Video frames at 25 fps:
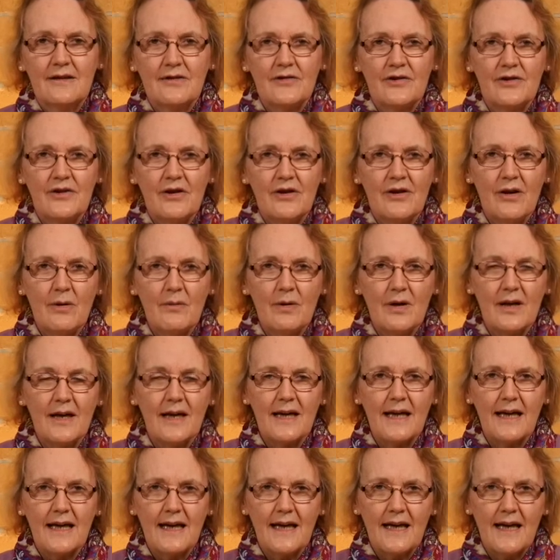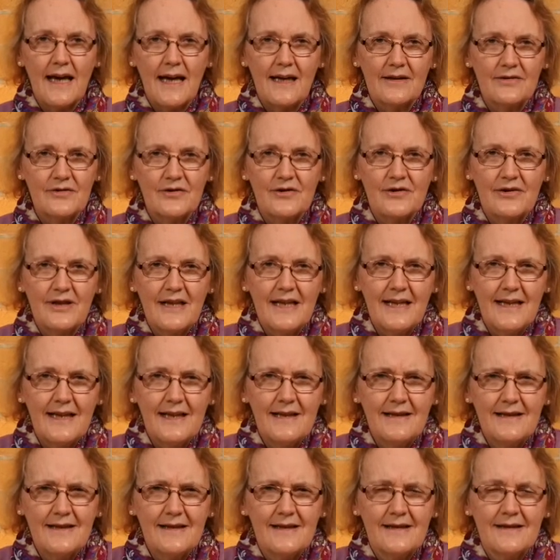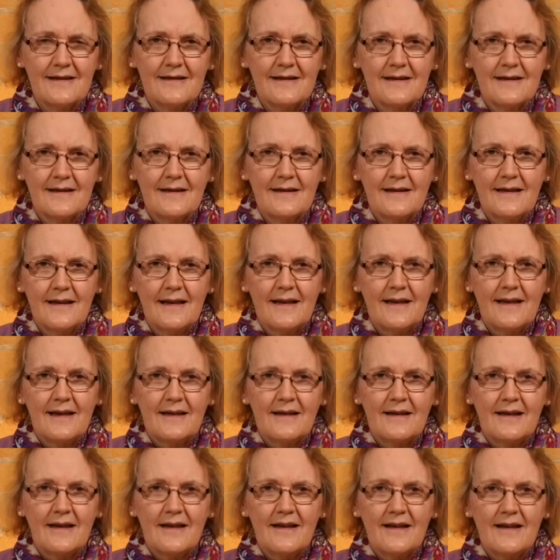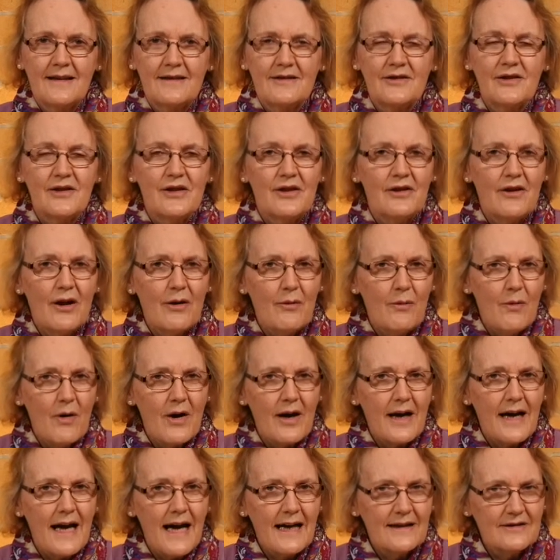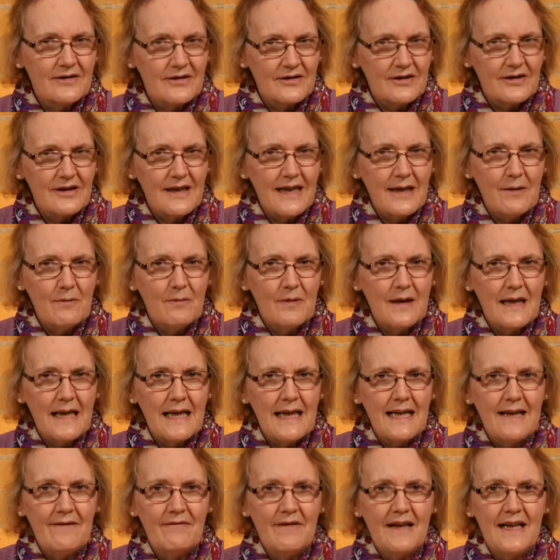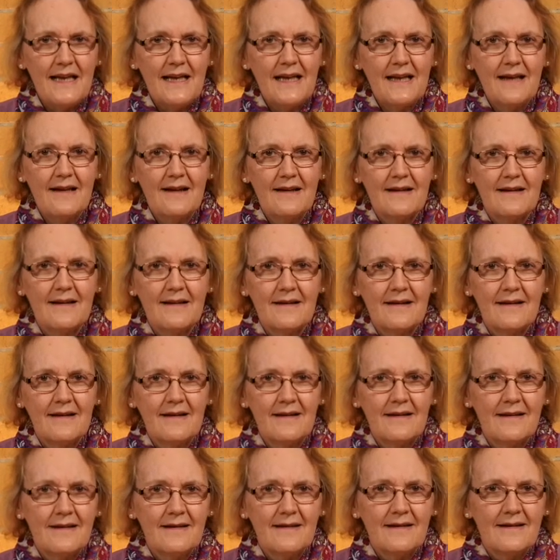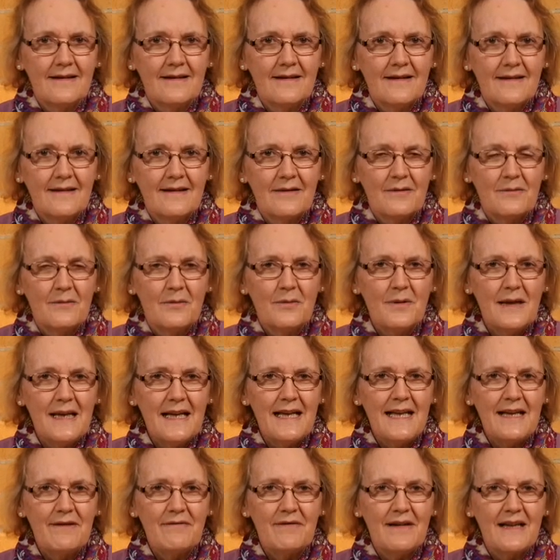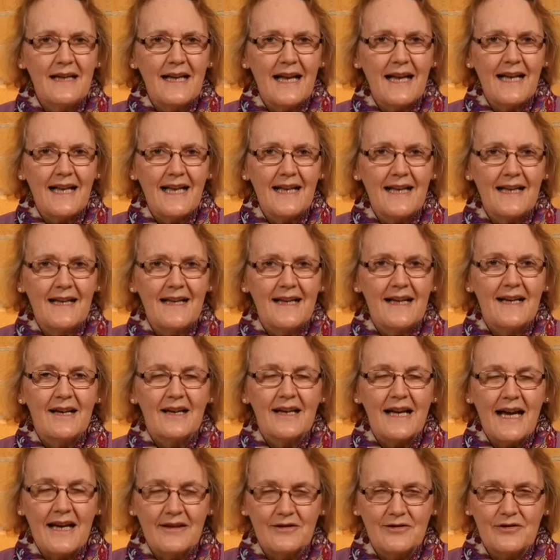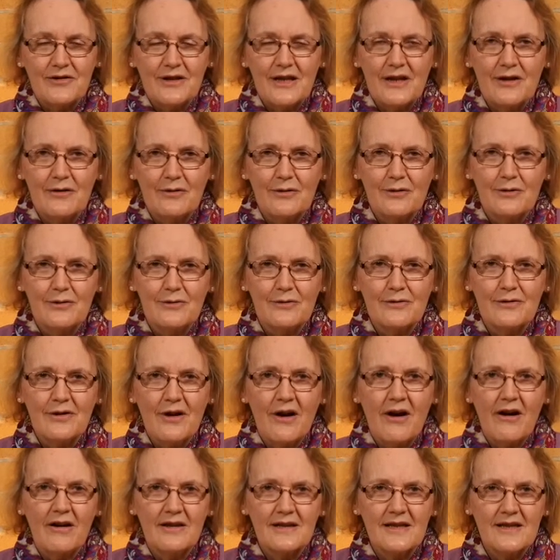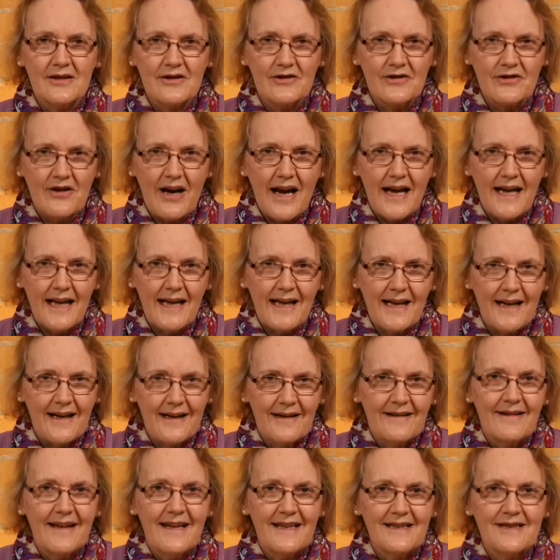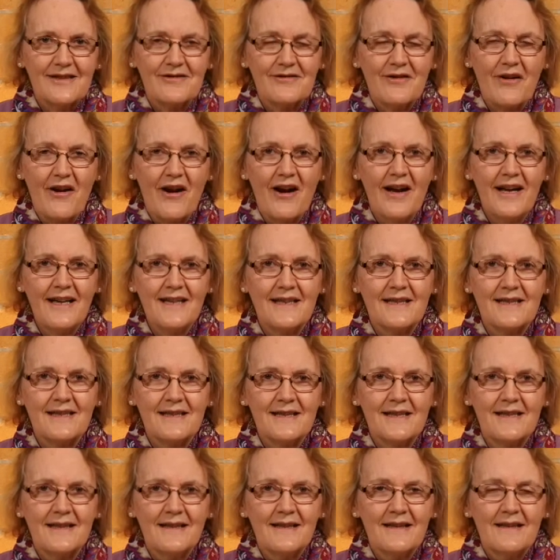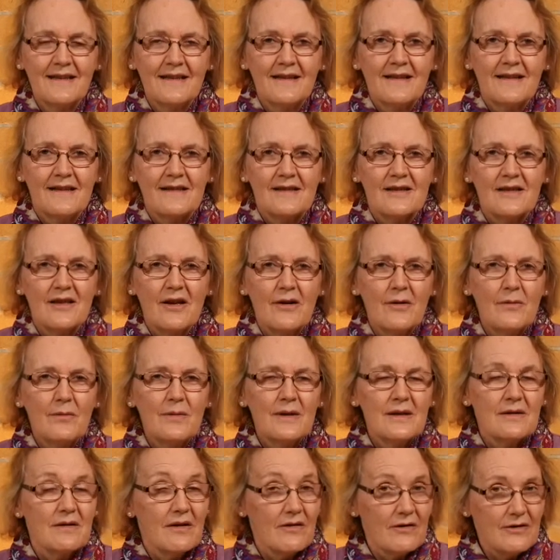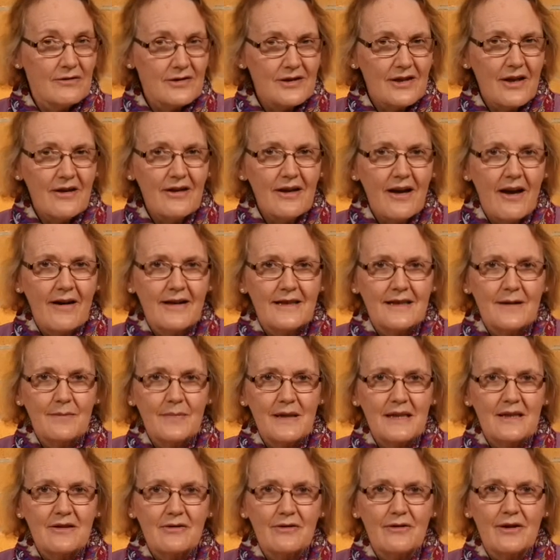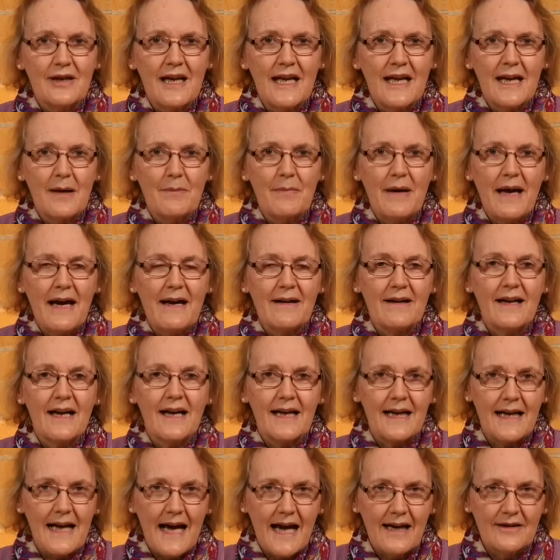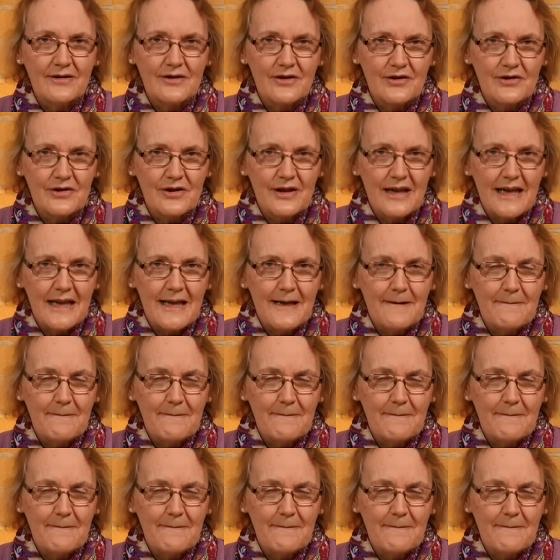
Do you know what a country is? Do you know what country we live in? We live in a country called Australia. That's right. So we're also going to be talking about a country.